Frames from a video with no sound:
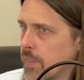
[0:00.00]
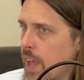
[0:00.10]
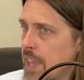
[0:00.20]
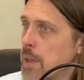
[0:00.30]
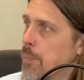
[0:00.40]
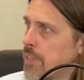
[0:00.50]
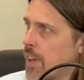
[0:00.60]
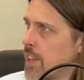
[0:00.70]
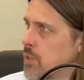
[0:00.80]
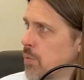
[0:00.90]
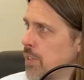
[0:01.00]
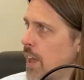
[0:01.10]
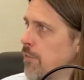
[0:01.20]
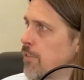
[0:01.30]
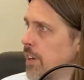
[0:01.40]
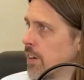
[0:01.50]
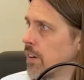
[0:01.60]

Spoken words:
empathize with that fear.